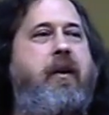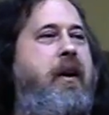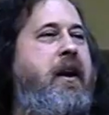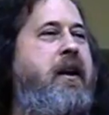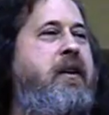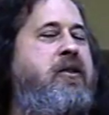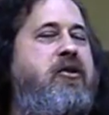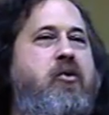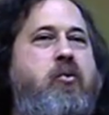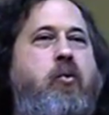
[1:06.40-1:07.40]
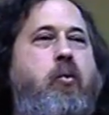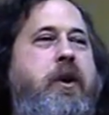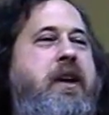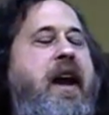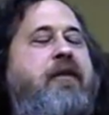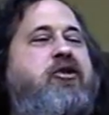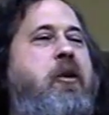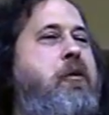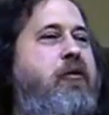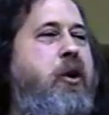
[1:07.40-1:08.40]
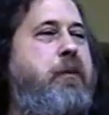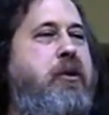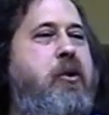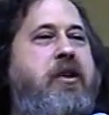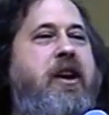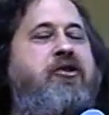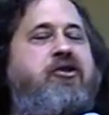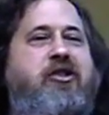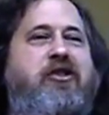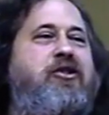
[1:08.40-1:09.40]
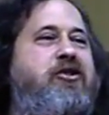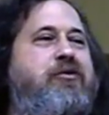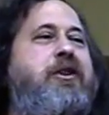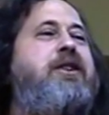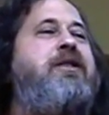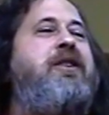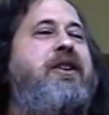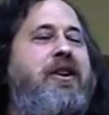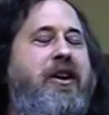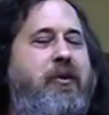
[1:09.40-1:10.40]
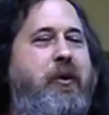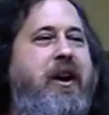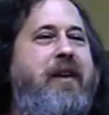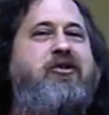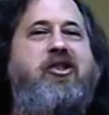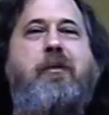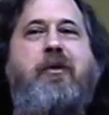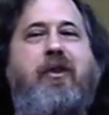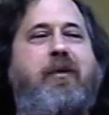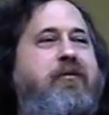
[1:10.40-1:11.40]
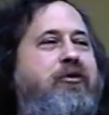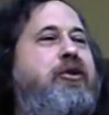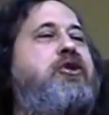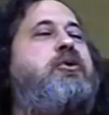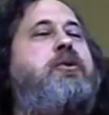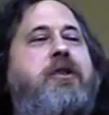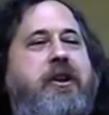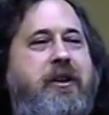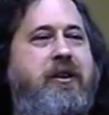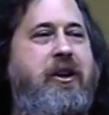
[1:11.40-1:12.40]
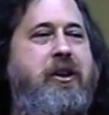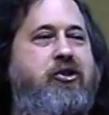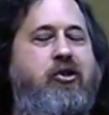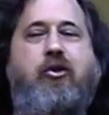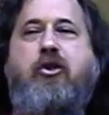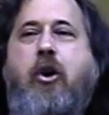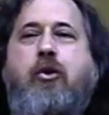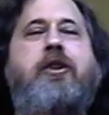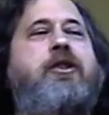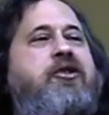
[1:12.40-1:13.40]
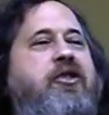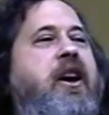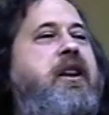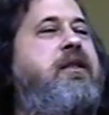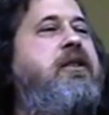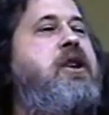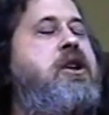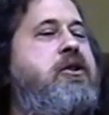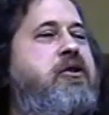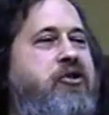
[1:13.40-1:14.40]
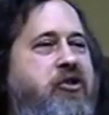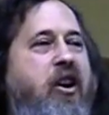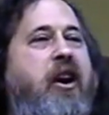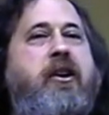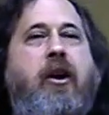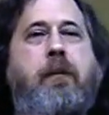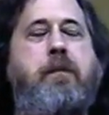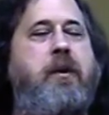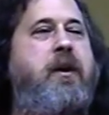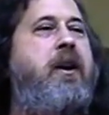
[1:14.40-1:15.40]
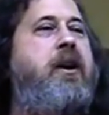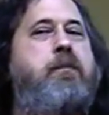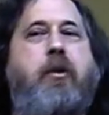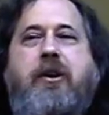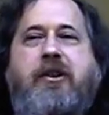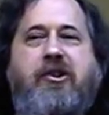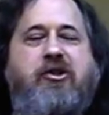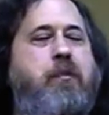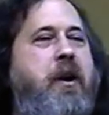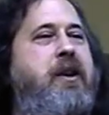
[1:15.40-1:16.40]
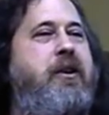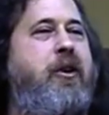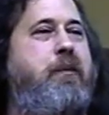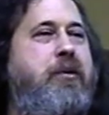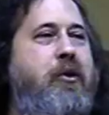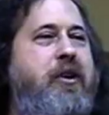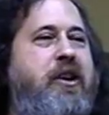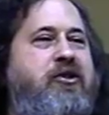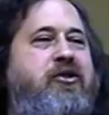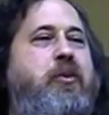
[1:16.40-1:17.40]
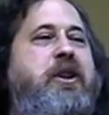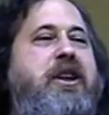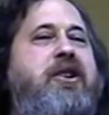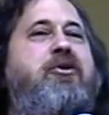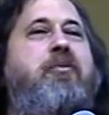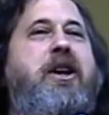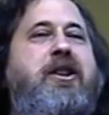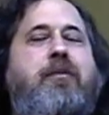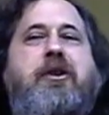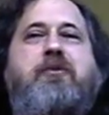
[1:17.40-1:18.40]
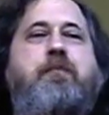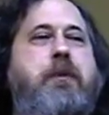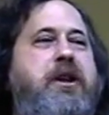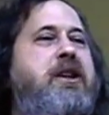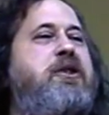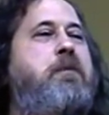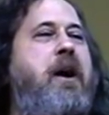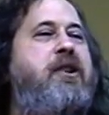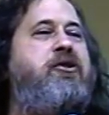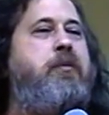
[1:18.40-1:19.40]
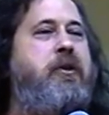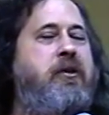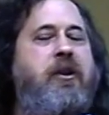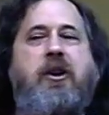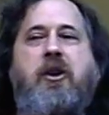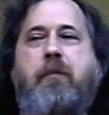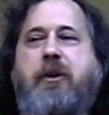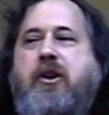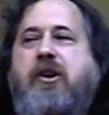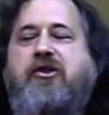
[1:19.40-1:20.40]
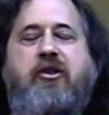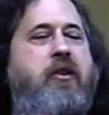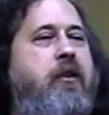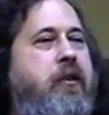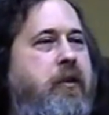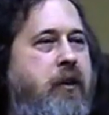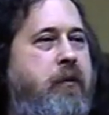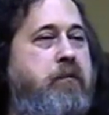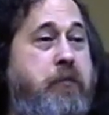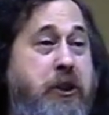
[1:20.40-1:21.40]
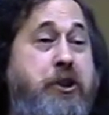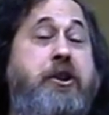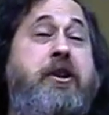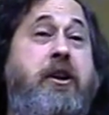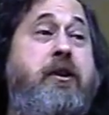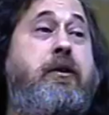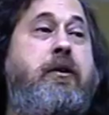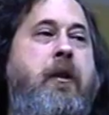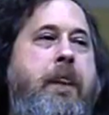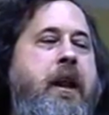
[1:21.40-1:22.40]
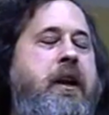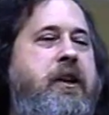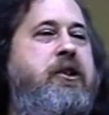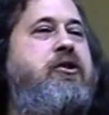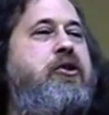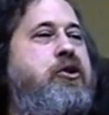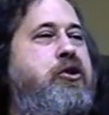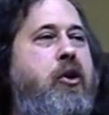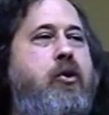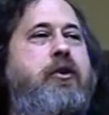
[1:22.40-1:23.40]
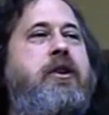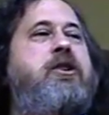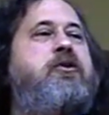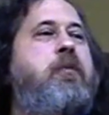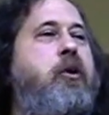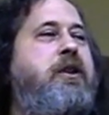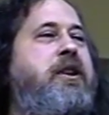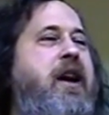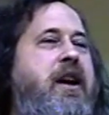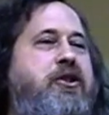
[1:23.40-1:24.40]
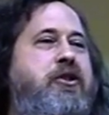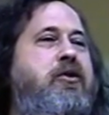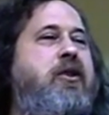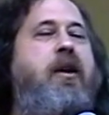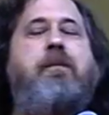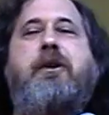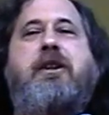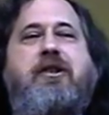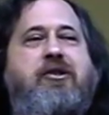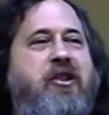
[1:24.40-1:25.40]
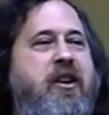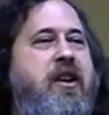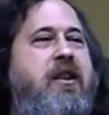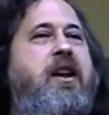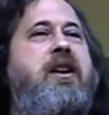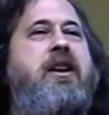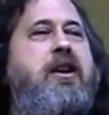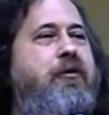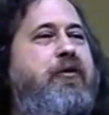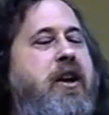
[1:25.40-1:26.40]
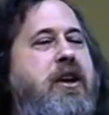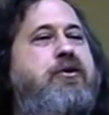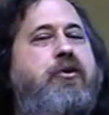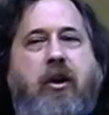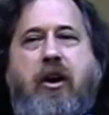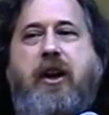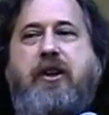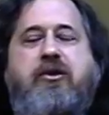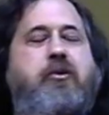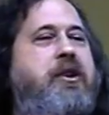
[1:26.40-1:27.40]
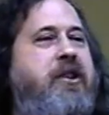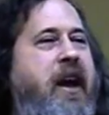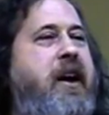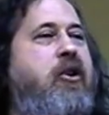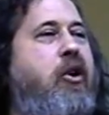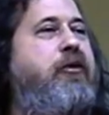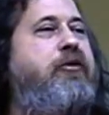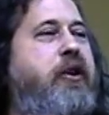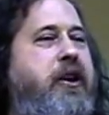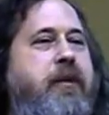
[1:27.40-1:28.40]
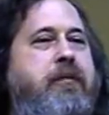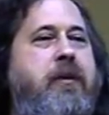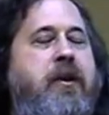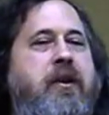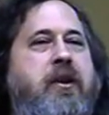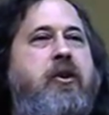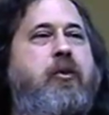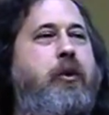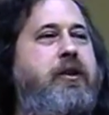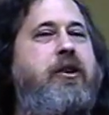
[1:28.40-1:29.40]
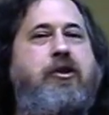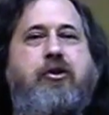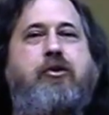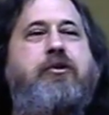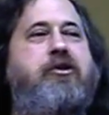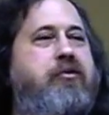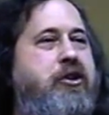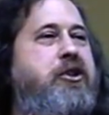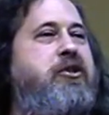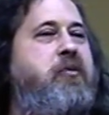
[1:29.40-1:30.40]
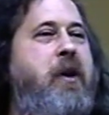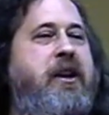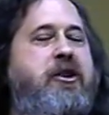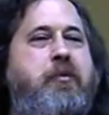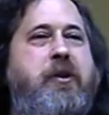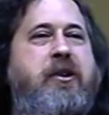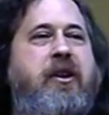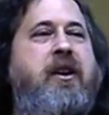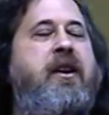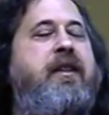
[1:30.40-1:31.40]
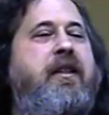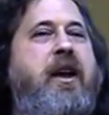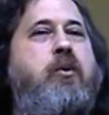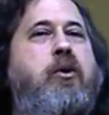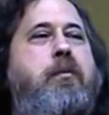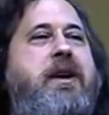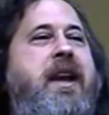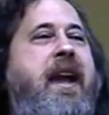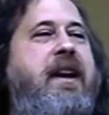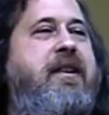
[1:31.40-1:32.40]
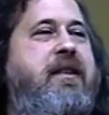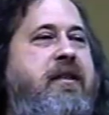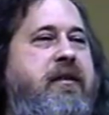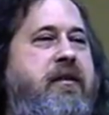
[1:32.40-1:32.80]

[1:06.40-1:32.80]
And we have some of our protests in the street, and we have some of them virtually. So go to the site, sign up, and participate in our protests. We need to make them as big as possible, because the mission here is to show these multinational companies that if they try to attack our freedom with digital restrictions management, they will be hated.